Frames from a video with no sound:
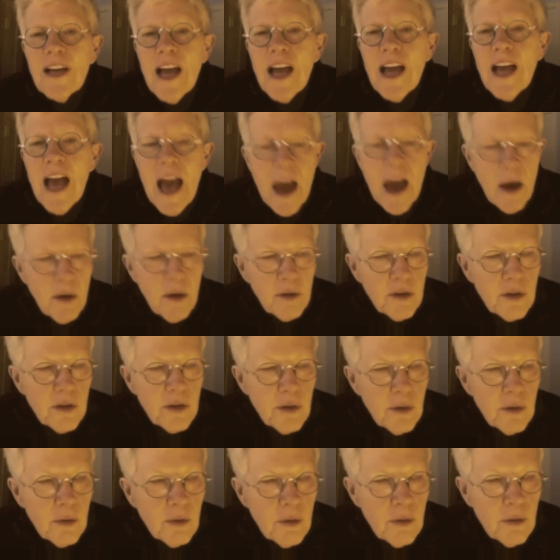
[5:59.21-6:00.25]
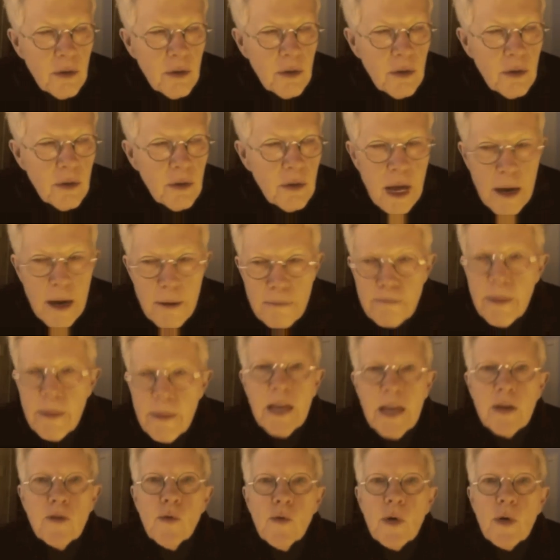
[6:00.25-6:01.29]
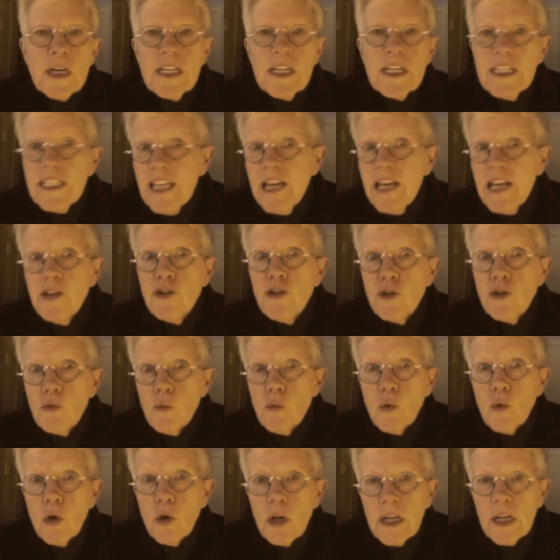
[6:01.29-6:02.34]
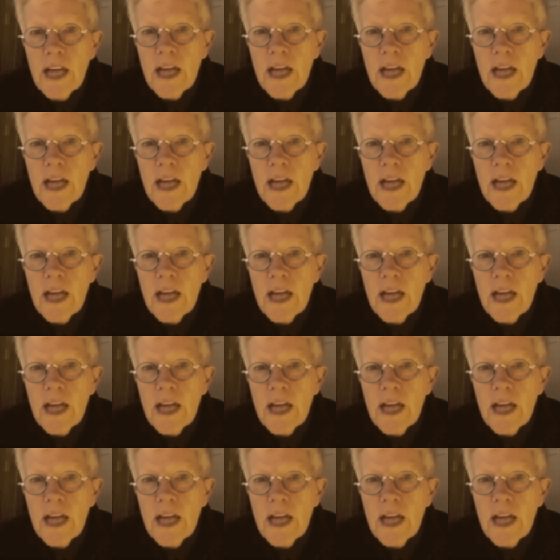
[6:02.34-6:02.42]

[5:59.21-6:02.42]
How do you make an organization work?